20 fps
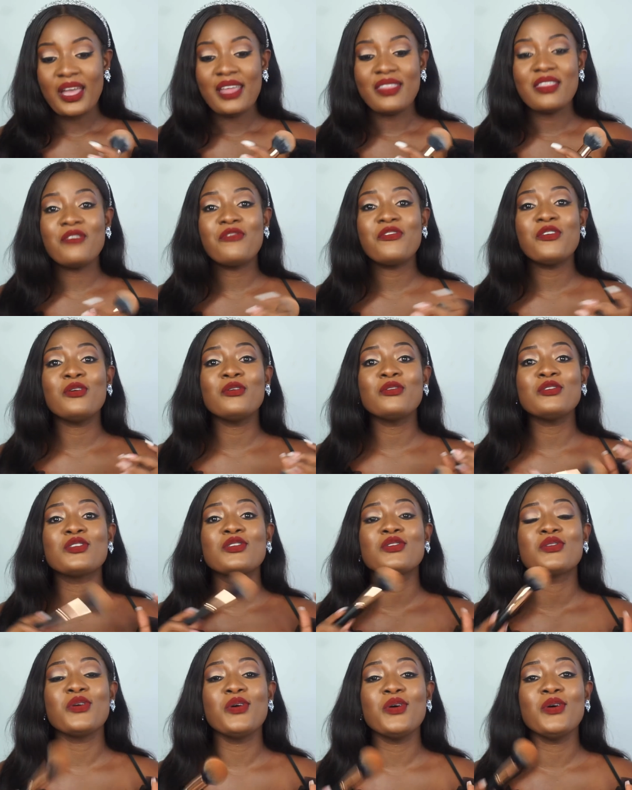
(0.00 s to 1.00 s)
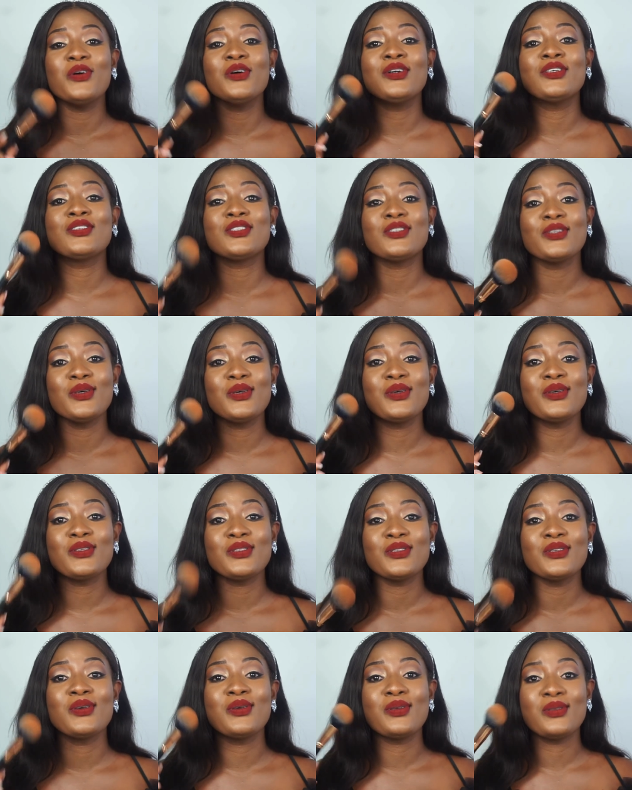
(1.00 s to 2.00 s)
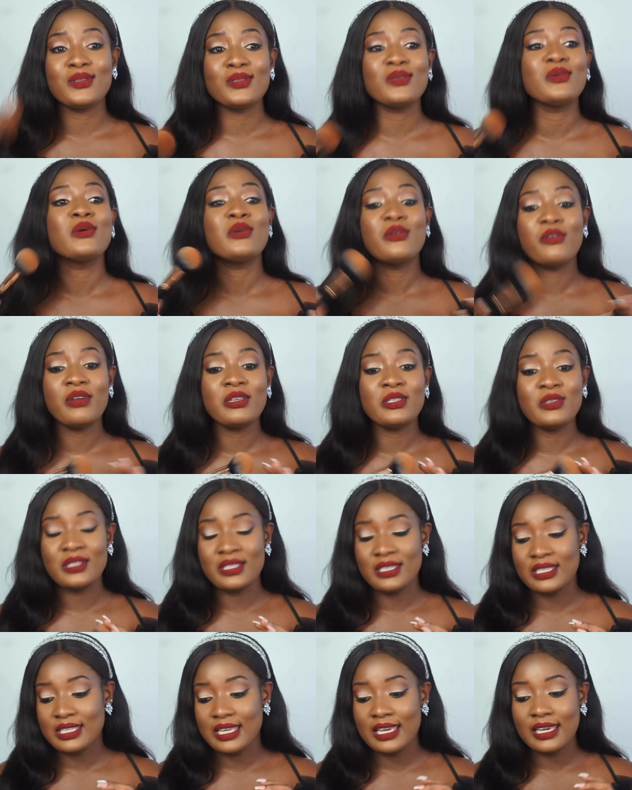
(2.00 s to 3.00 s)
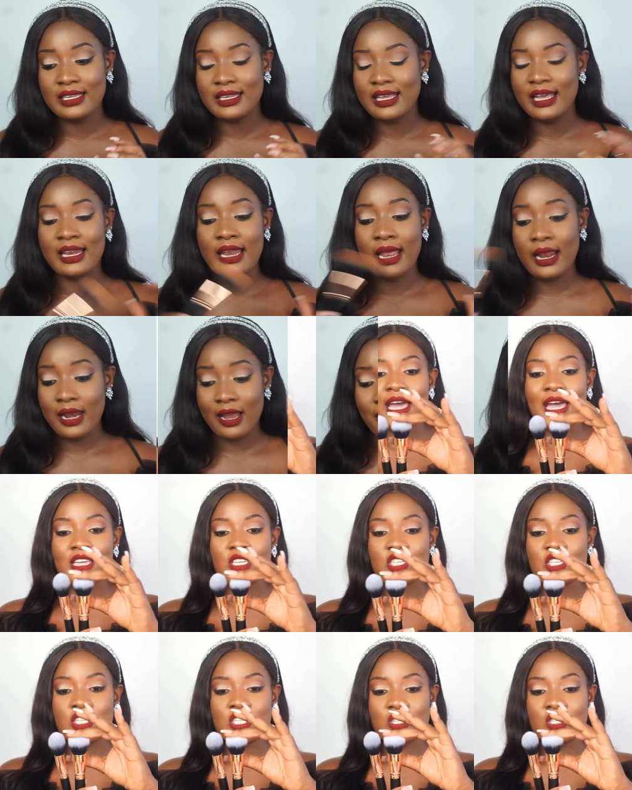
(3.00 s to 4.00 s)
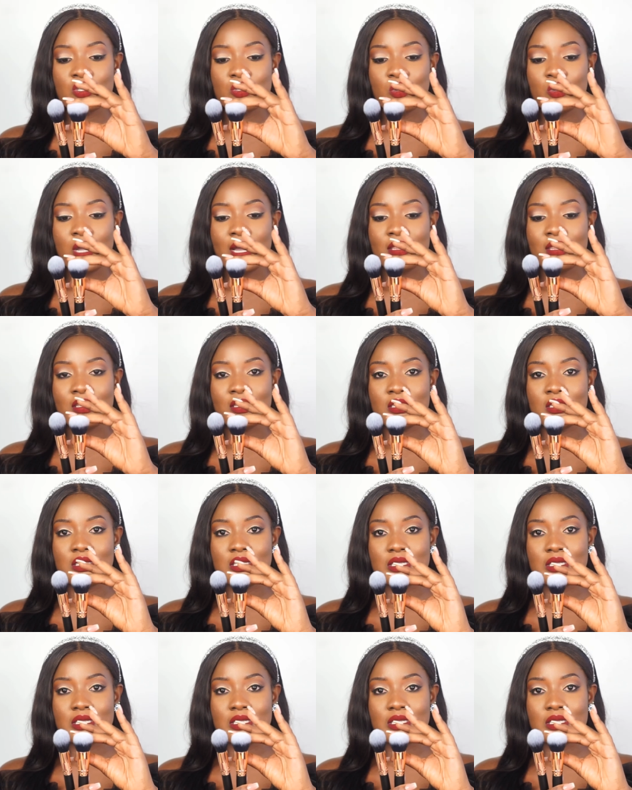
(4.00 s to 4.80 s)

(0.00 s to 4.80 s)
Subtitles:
They feel so great on the skin. And I think I should just look at this.